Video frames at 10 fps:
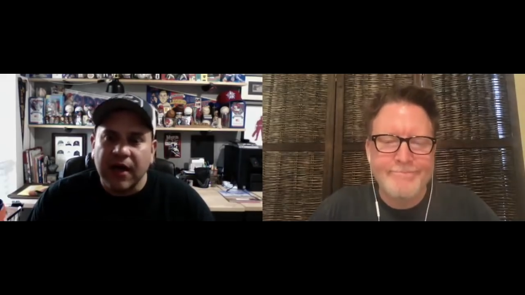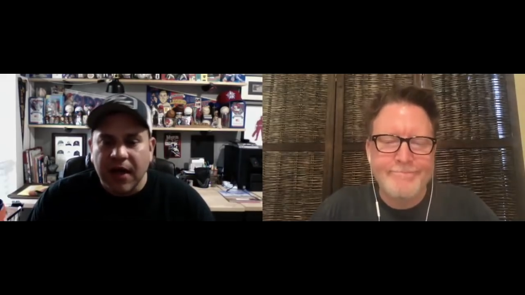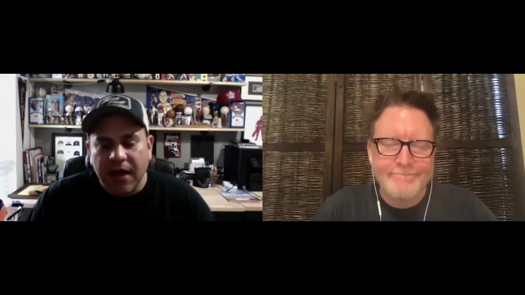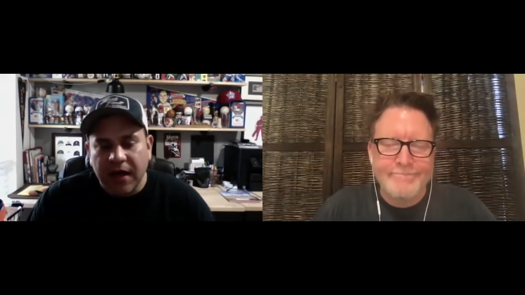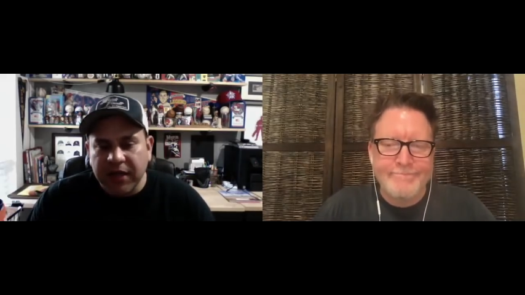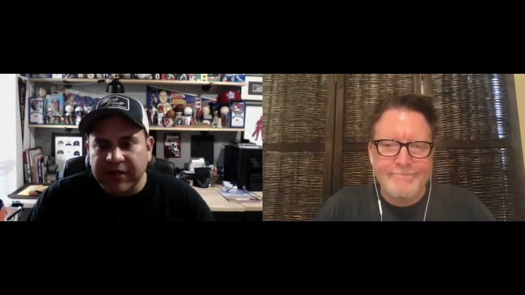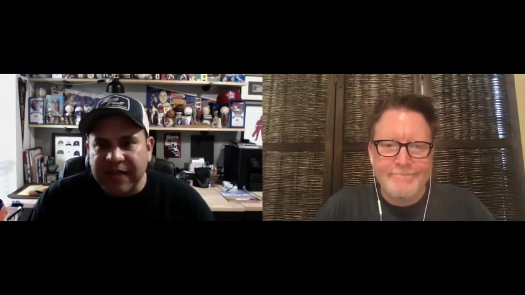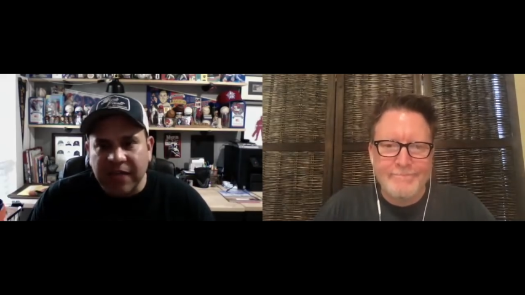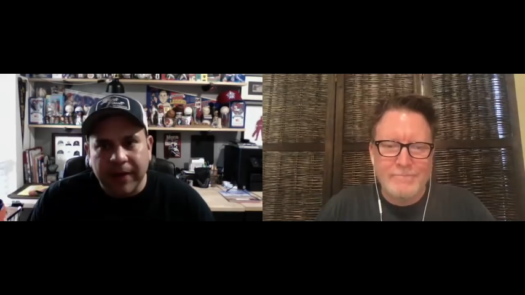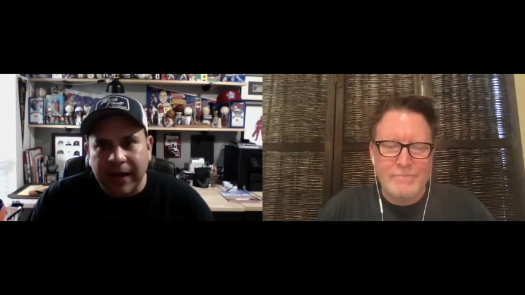Speaker 1: uh, you have South
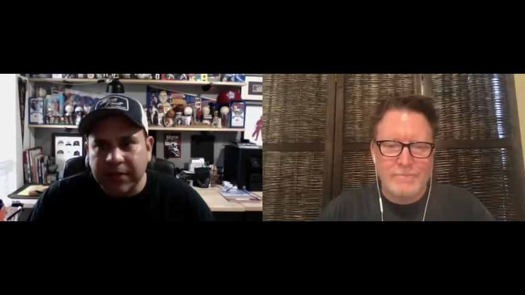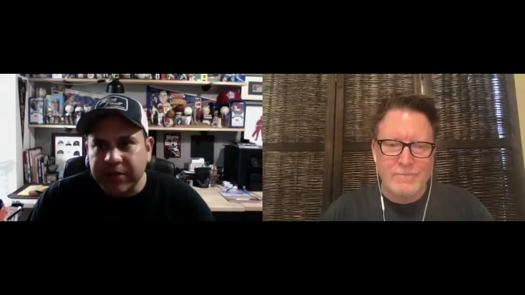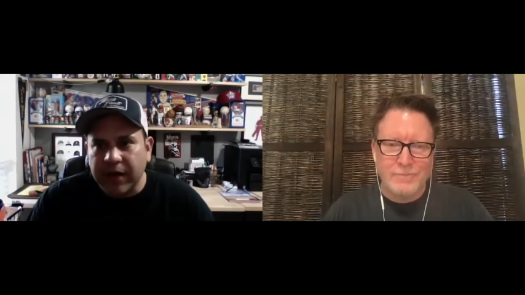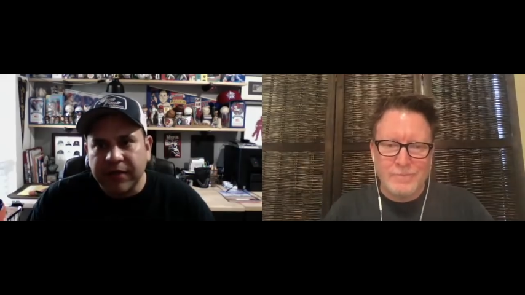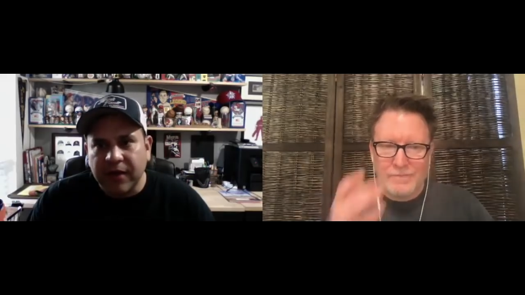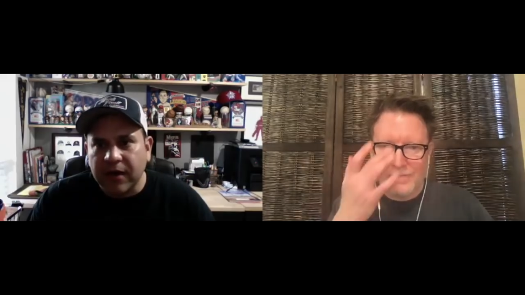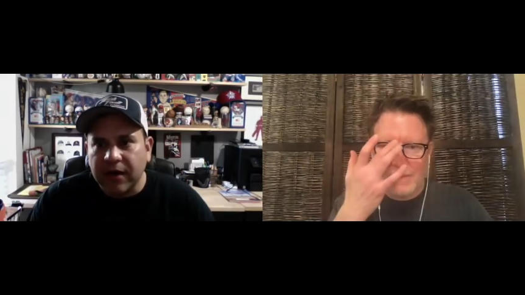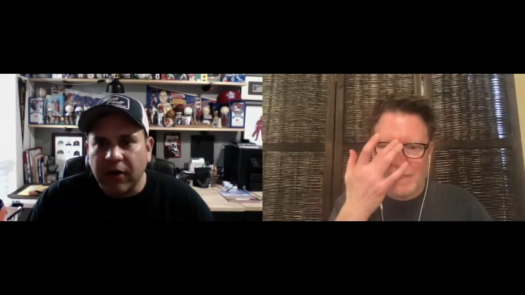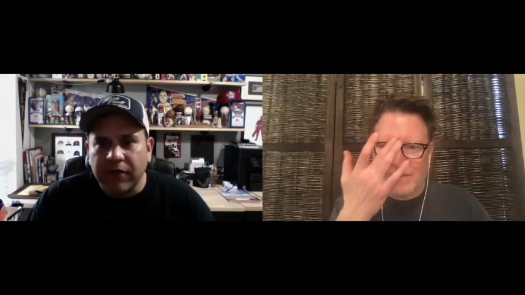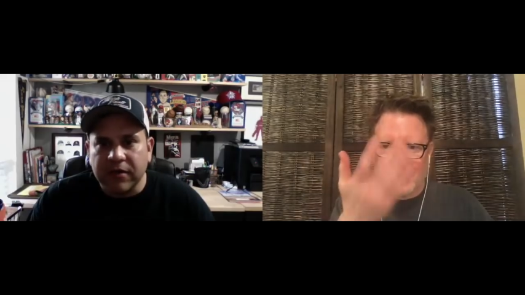Padre right there over oh,
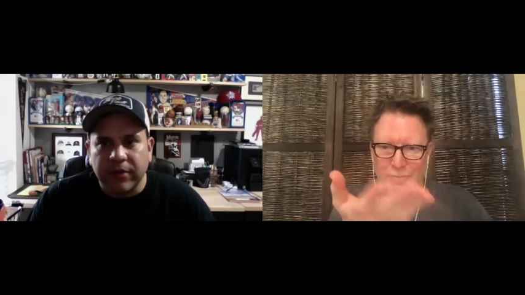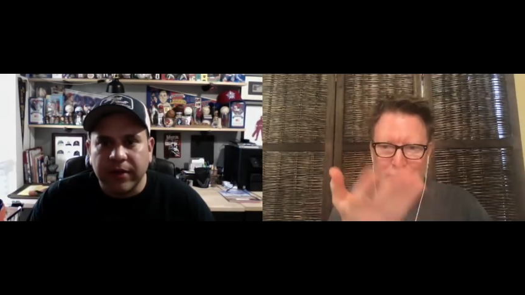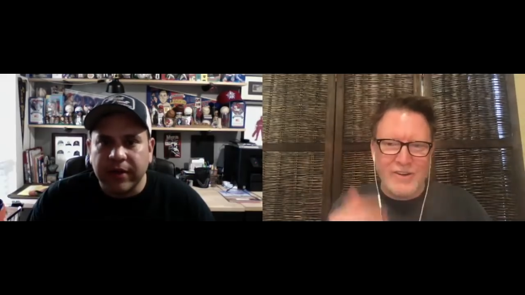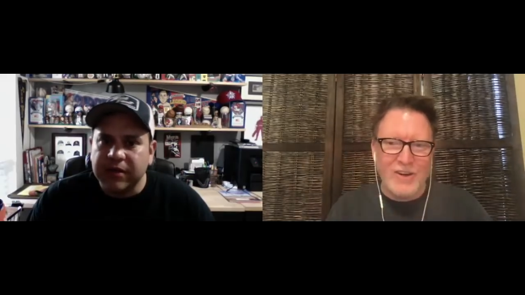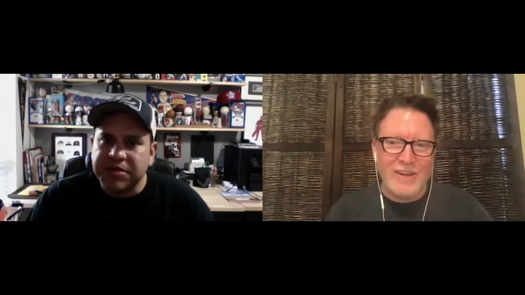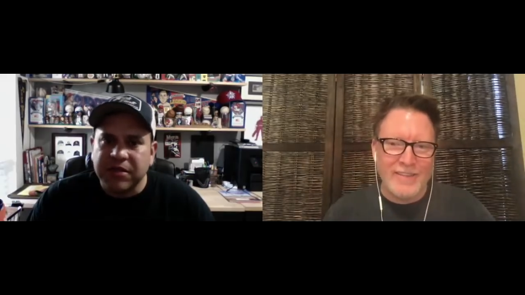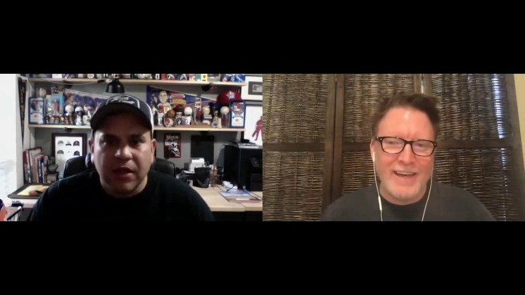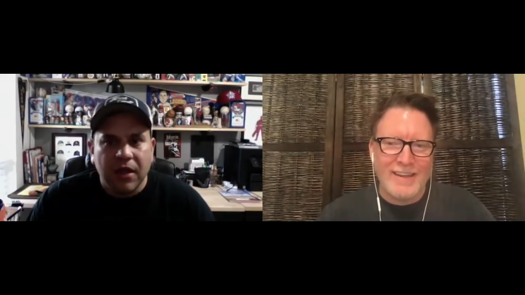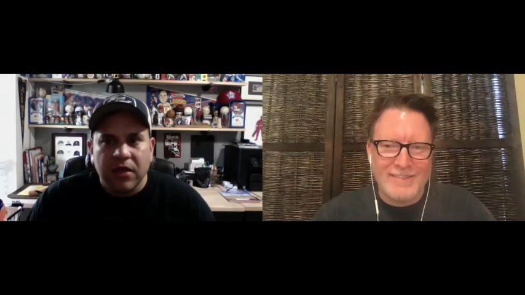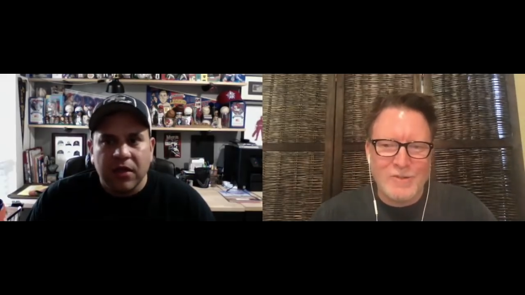the South bridge. Padre. Okay, that
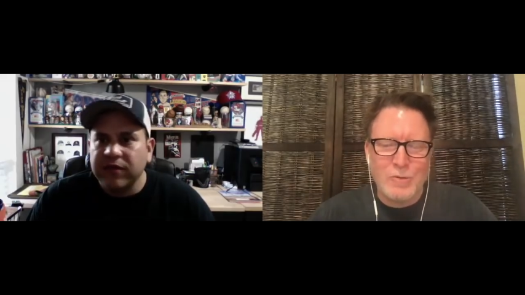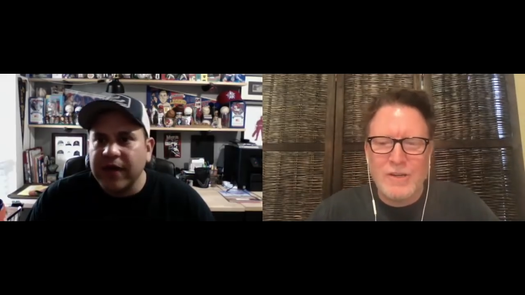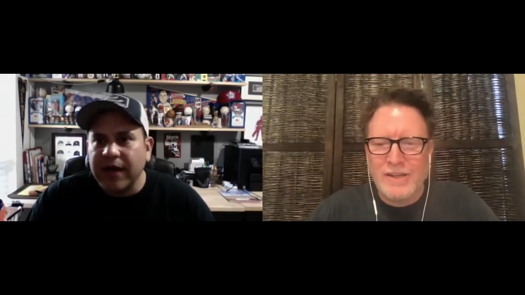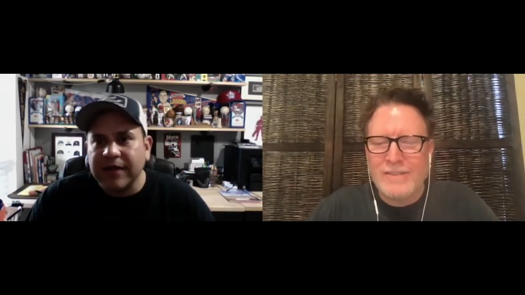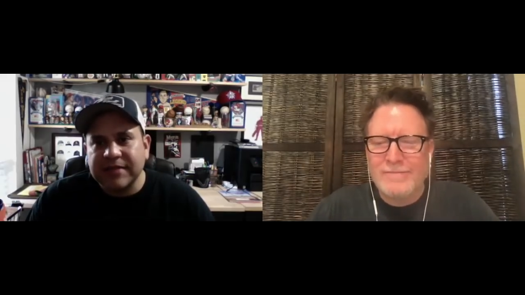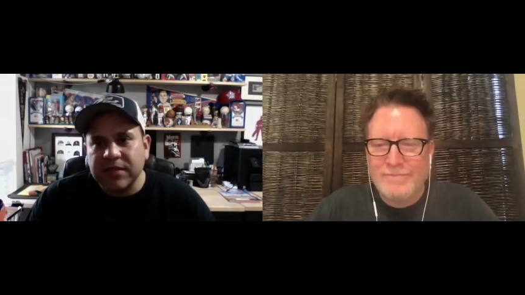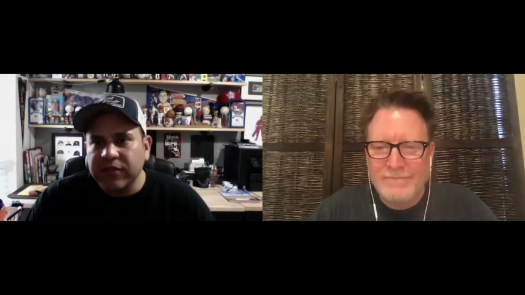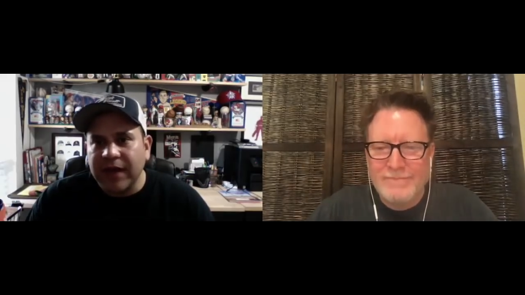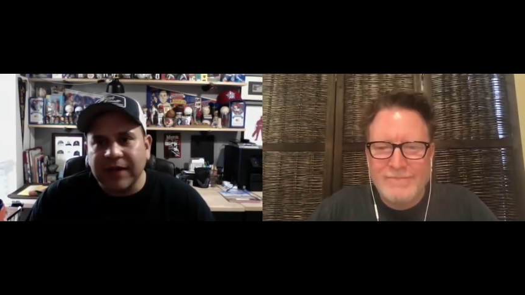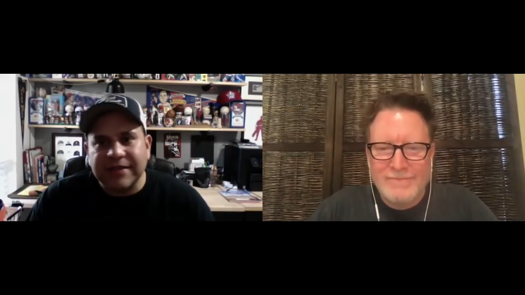is cool. You've, yeah. you've got,
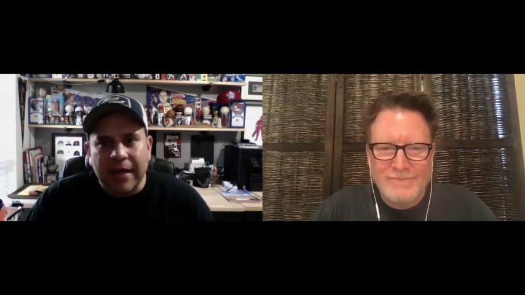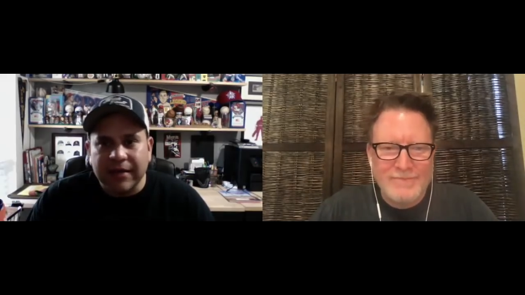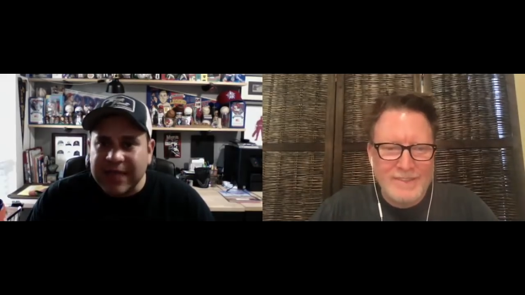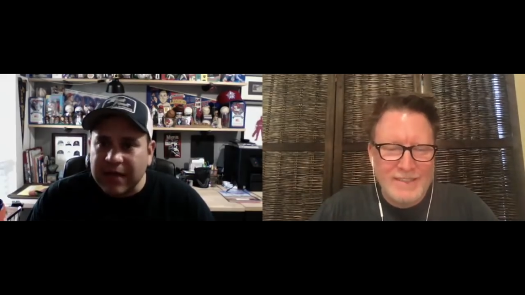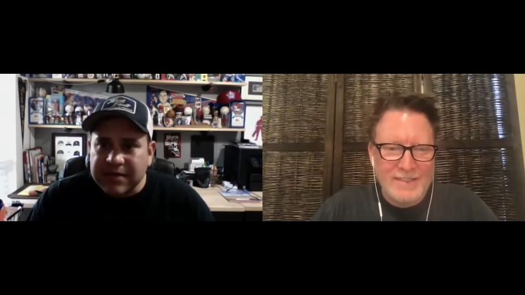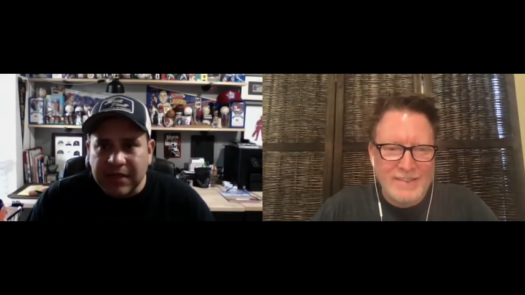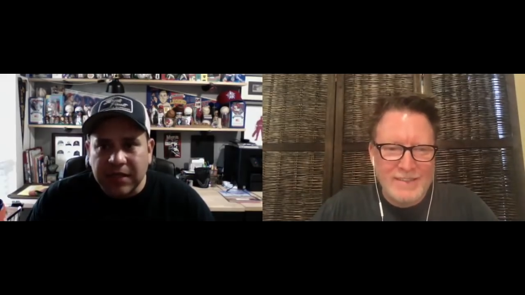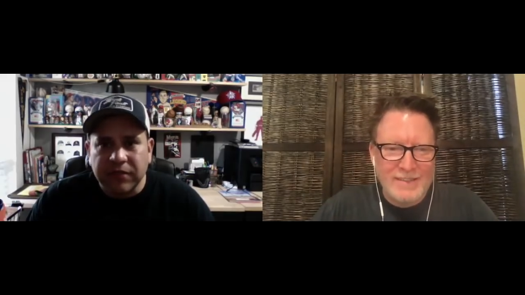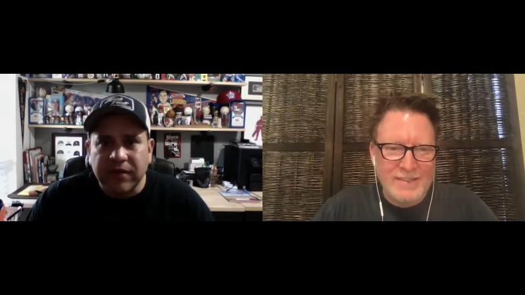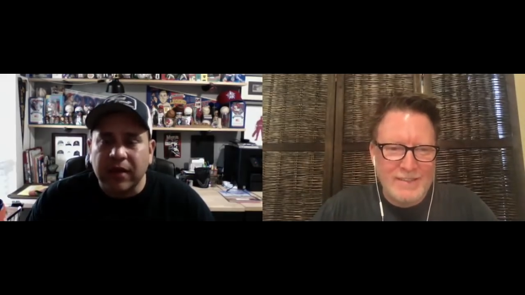a, downtown scene. You've
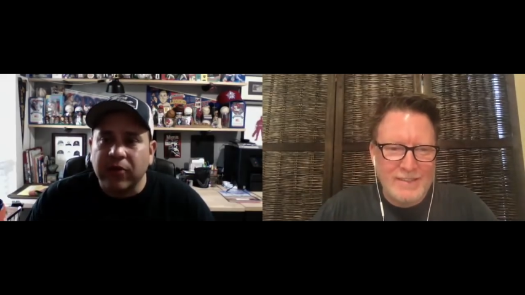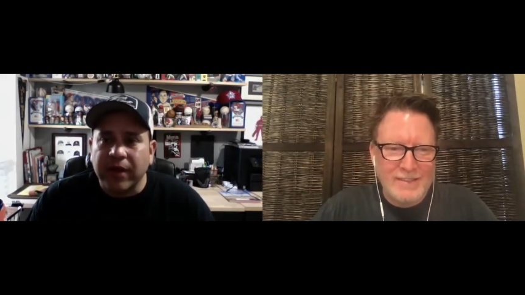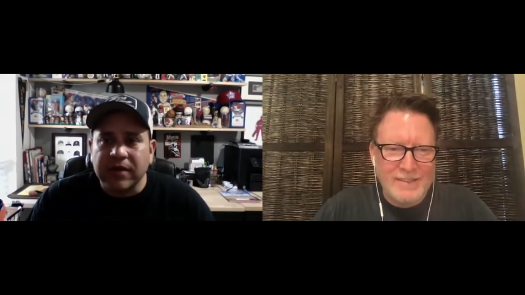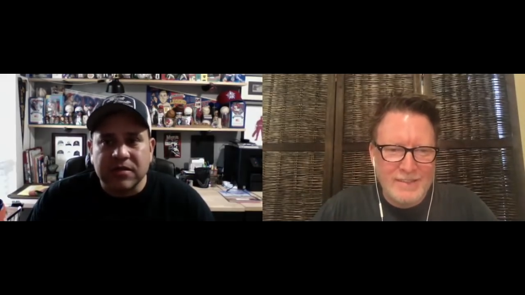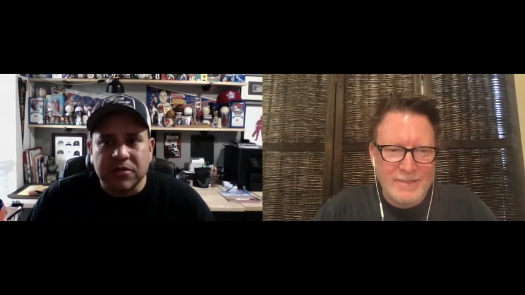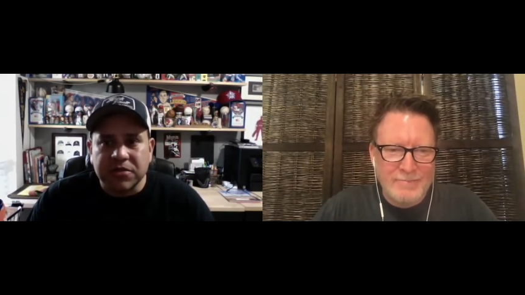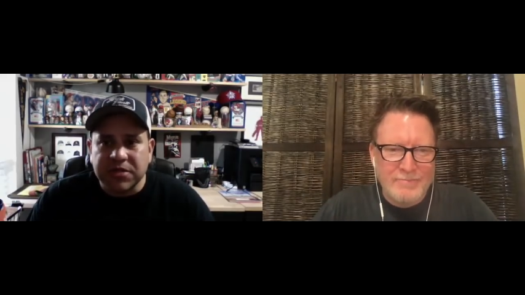got a great sushi